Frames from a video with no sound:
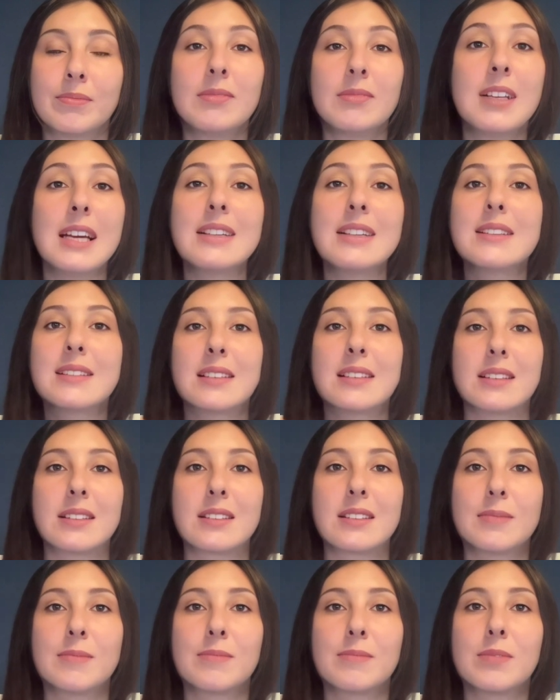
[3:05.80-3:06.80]
That's
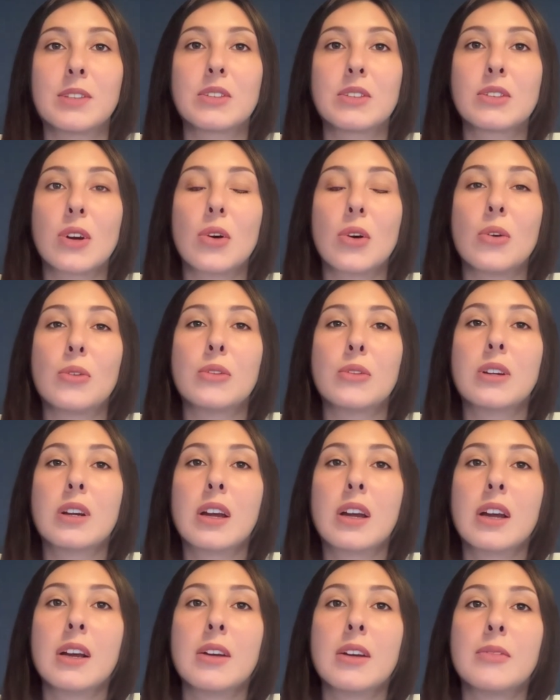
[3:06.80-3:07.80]
it. So
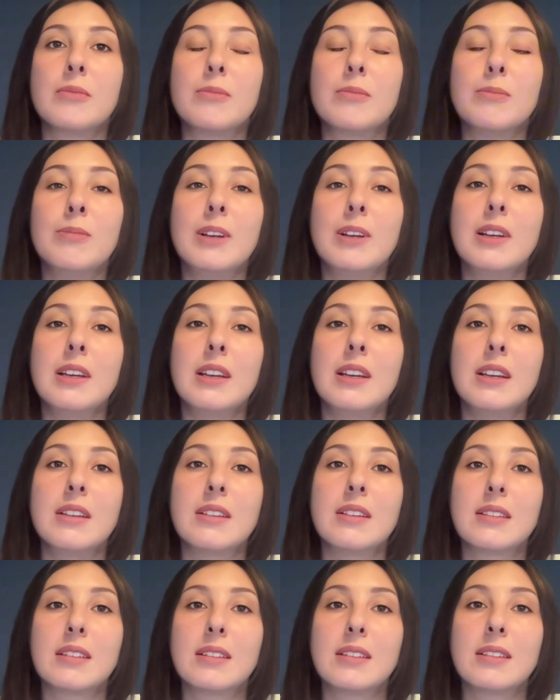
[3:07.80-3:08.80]

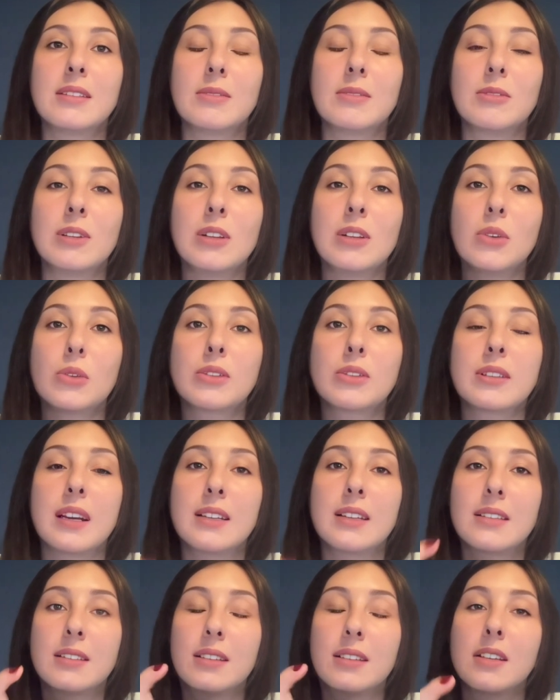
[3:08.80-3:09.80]
we looked
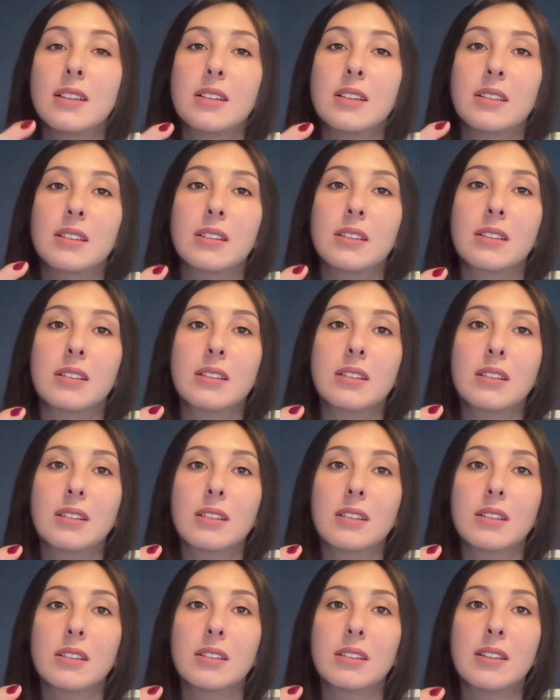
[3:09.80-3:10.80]
at the
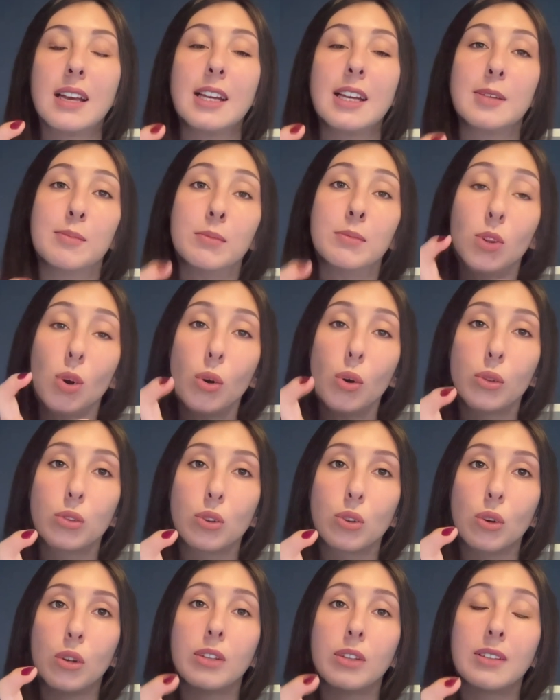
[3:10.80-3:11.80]
name
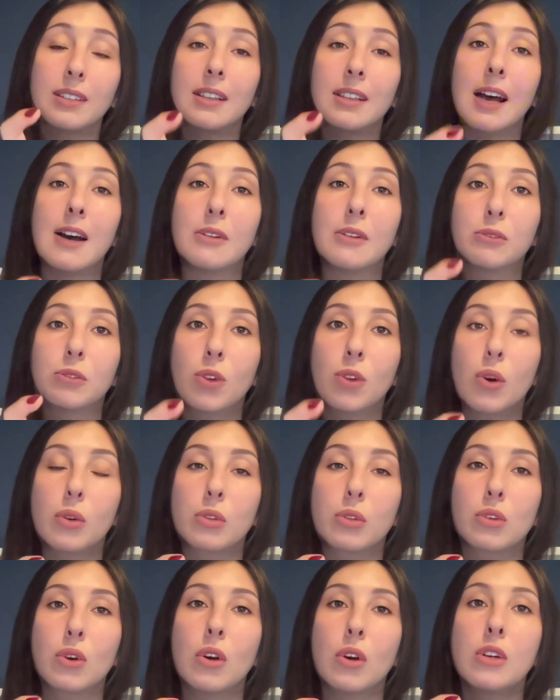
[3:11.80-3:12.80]
doctor, the noun
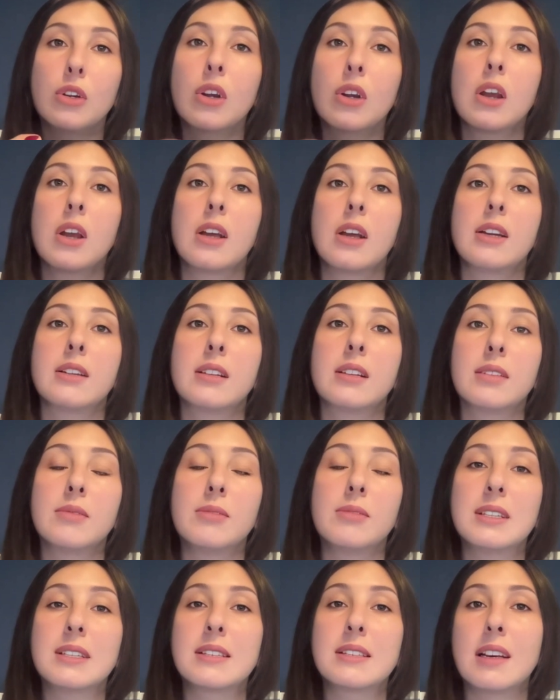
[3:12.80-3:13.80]
doctor.
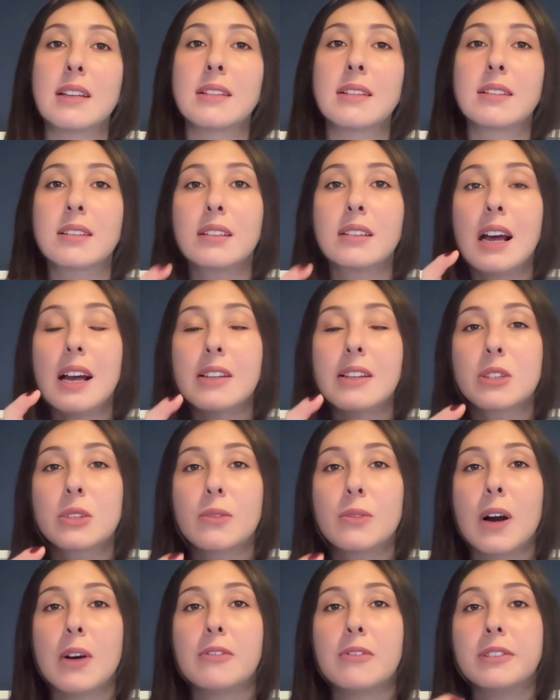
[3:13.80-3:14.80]
We said that the last
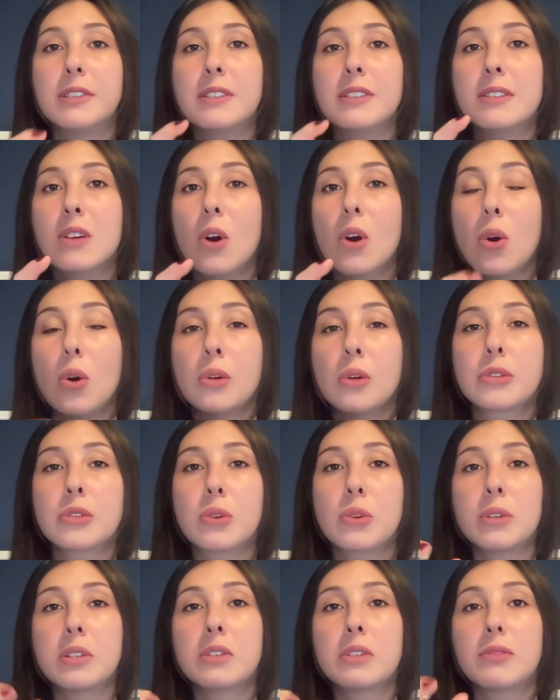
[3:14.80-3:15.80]
vowel is O,
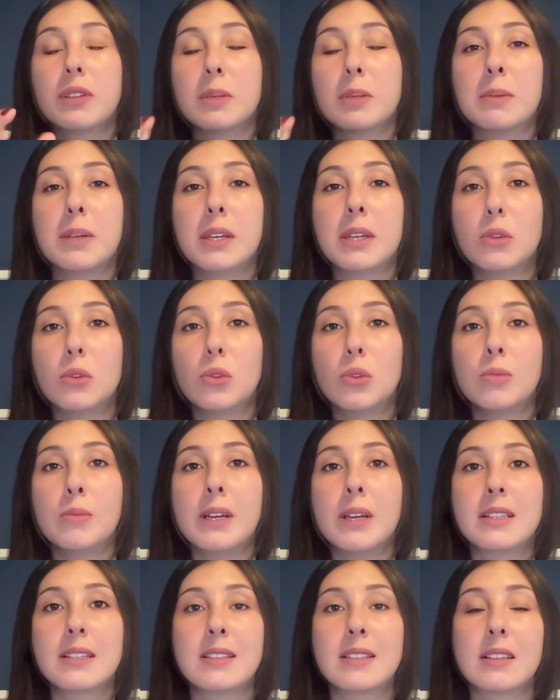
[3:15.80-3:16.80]
so it will be
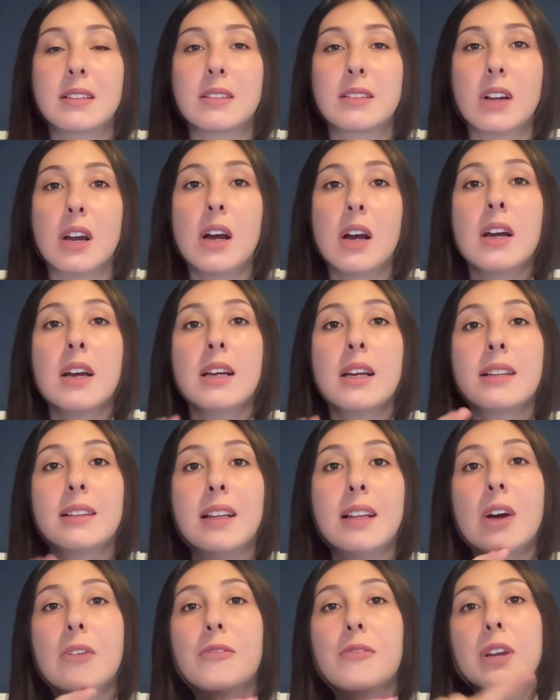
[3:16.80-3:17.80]
etc.
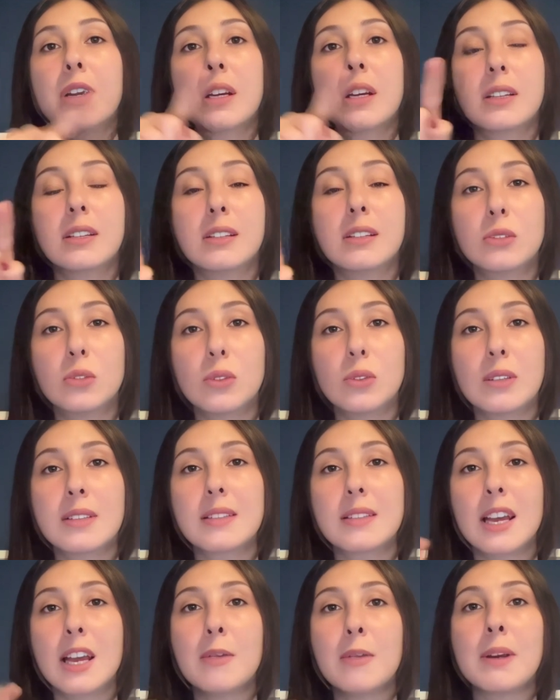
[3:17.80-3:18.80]
Now we are going to do the
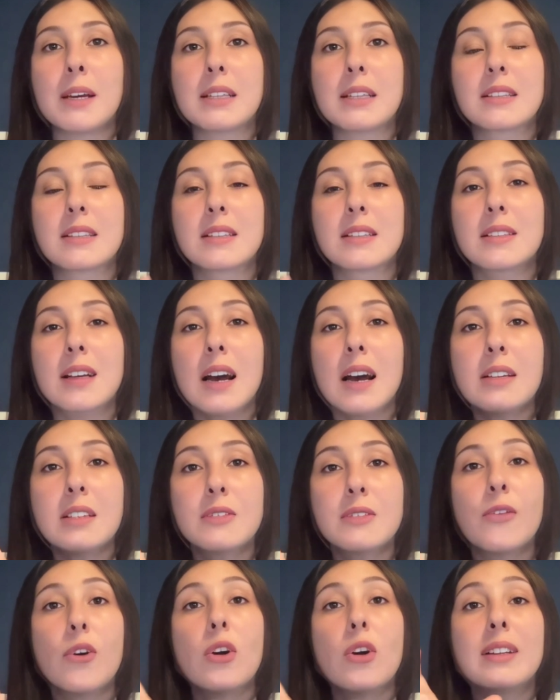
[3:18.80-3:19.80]
same
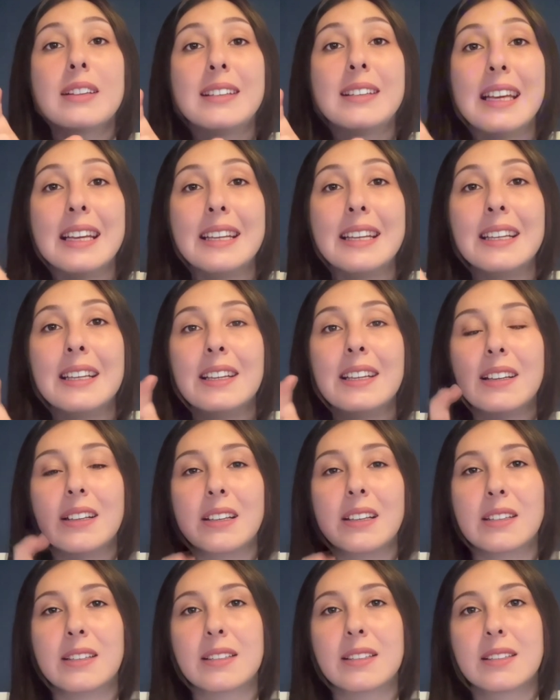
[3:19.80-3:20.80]
exercise for değil
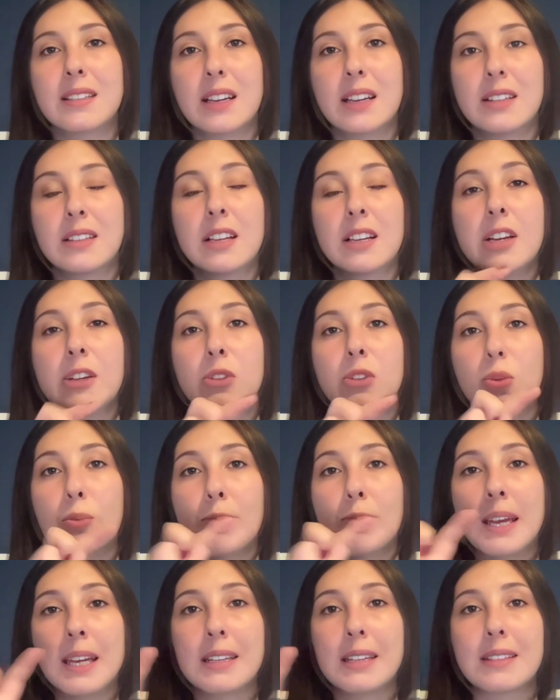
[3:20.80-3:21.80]
instead to
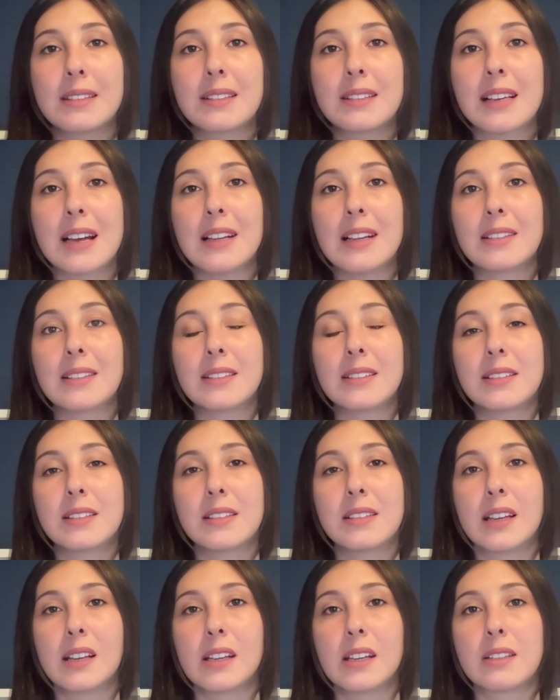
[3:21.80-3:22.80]
make the
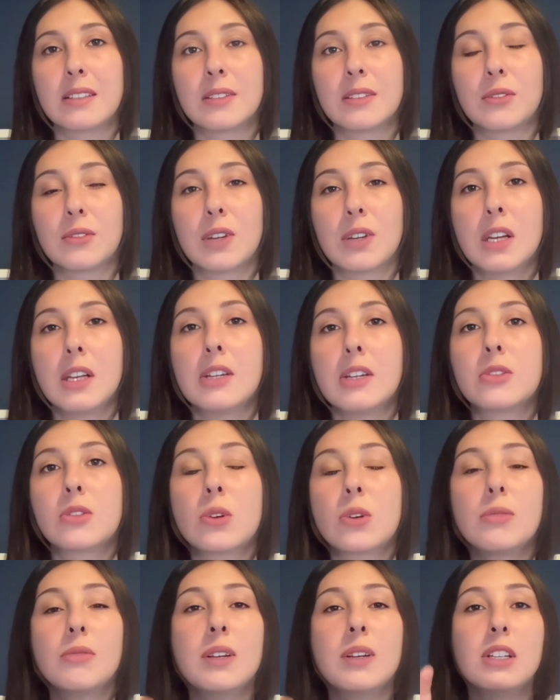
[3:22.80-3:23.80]
sentence negative.
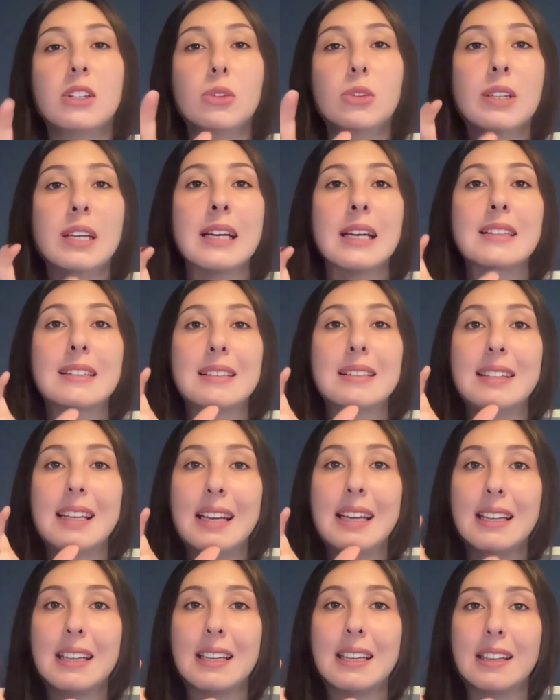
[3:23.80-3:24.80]
So we look at
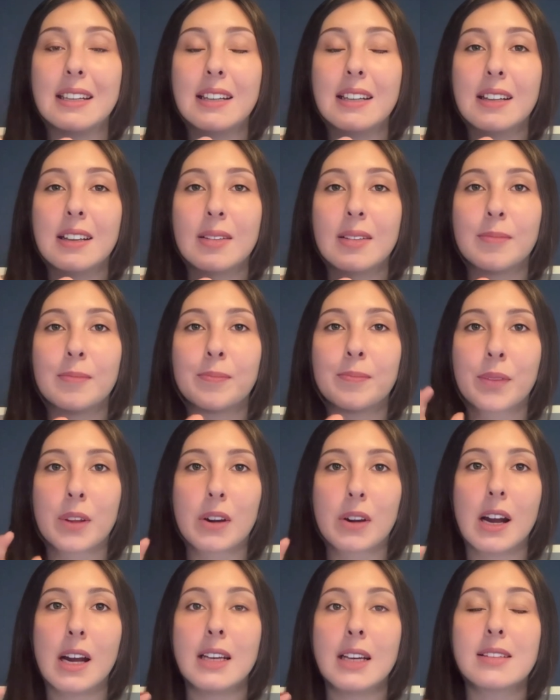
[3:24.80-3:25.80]
değil,
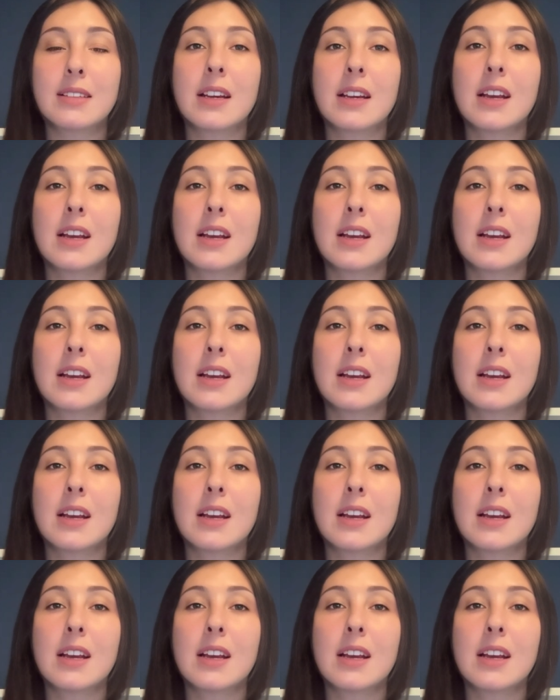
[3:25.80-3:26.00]
right?